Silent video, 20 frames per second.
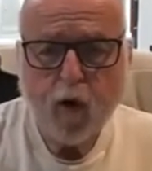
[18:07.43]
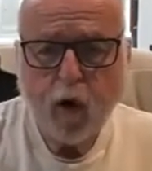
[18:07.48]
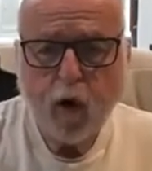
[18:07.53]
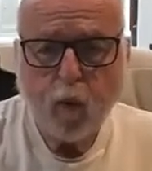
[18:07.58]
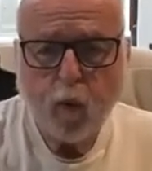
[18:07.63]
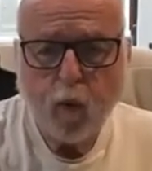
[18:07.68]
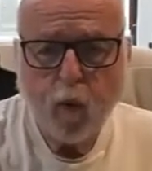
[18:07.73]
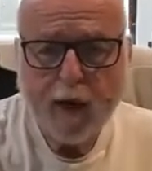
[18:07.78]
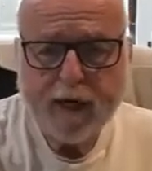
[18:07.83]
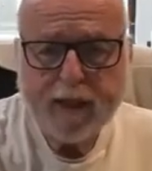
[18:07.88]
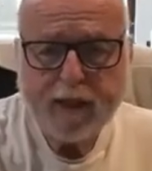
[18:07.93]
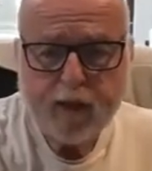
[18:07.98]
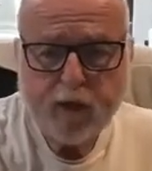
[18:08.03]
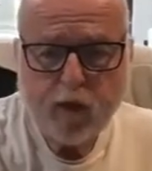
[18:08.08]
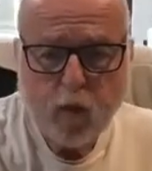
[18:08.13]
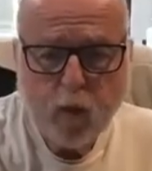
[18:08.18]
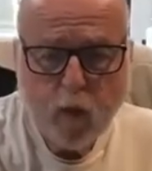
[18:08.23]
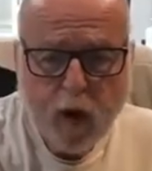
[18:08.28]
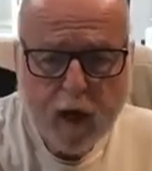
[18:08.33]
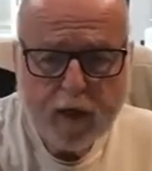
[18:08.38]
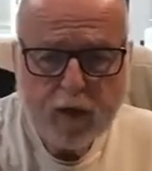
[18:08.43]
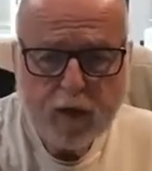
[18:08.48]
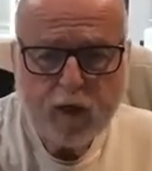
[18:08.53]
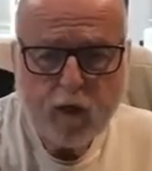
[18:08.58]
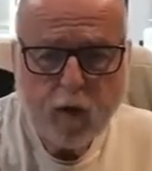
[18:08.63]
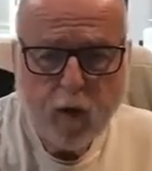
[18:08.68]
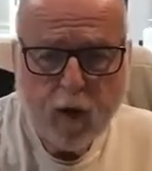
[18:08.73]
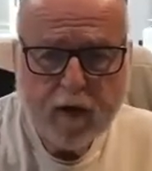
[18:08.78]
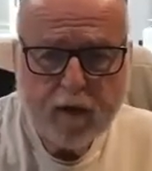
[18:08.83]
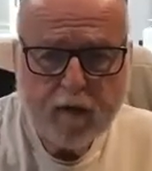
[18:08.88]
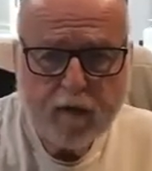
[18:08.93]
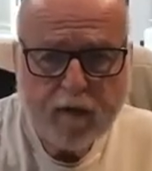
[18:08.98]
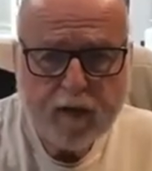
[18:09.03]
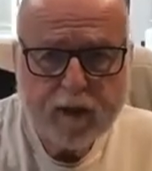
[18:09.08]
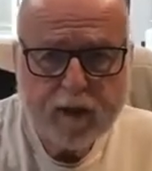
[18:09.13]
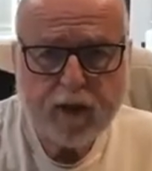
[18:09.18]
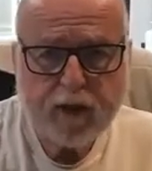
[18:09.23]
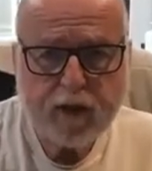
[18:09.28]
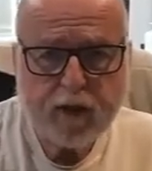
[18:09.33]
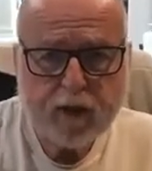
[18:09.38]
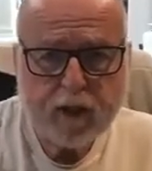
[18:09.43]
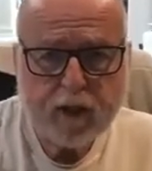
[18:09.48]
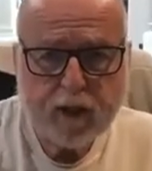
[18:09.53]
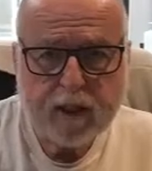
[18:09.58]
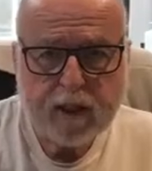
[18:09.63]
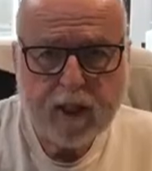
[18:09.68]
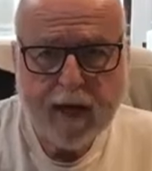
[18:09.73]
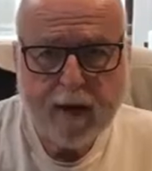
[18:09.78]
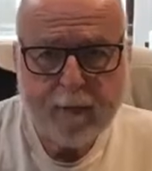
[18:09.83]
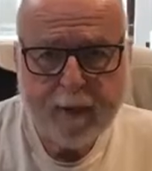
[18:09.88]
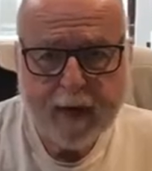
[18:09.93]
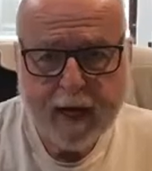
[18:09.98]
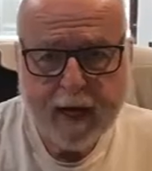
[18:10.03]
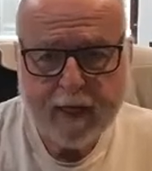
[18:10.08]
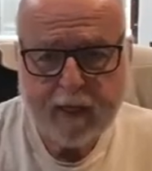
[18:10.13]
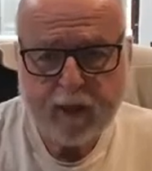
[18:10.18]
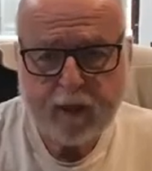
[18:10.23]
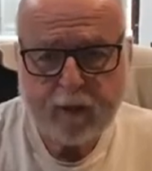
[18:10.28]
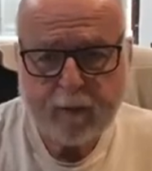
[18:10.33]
What do you want to do on a physical examination?